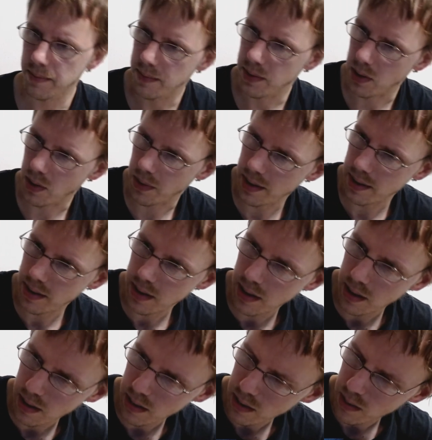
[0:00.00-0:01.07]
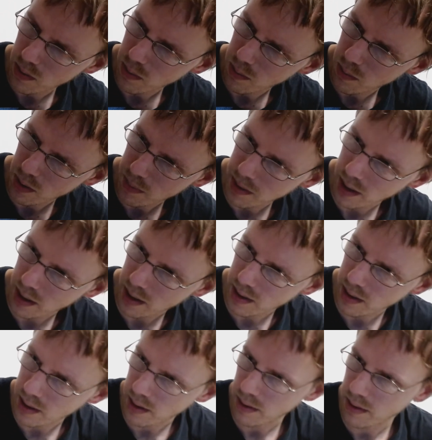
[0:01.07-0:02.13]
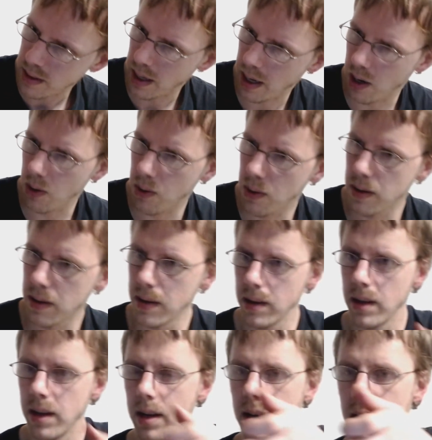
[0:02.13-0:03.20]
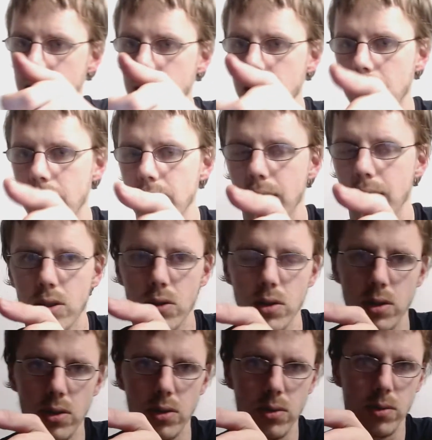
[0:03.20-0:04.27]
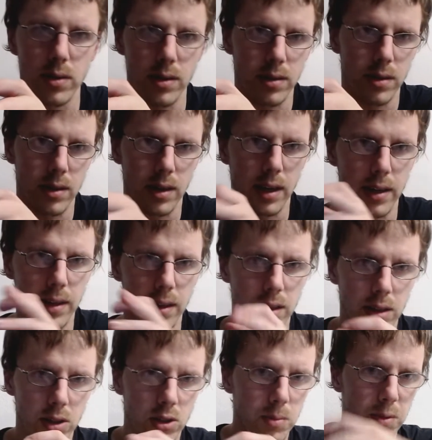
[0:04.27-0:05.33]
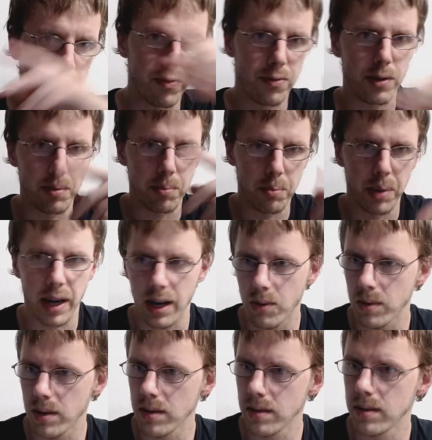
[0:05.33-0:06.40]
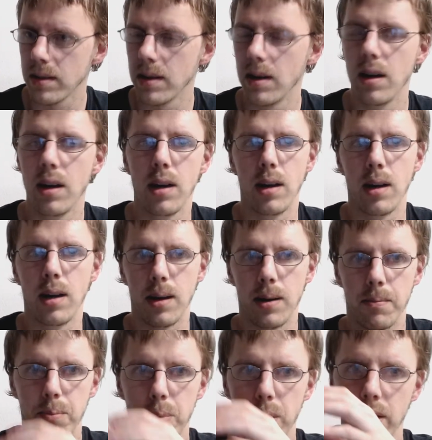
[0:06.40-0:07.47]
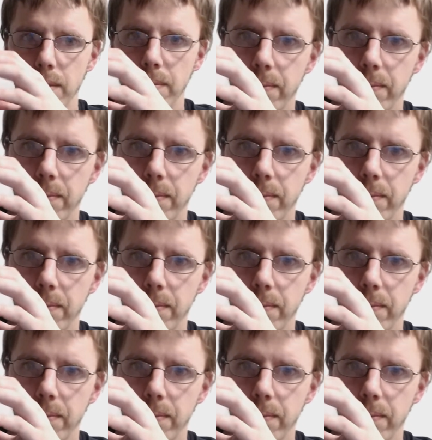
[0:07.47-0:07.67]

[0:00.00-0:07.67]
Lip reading: So this thing will be on here now, and I can actually use this thing. I think it should be flipped backwards, but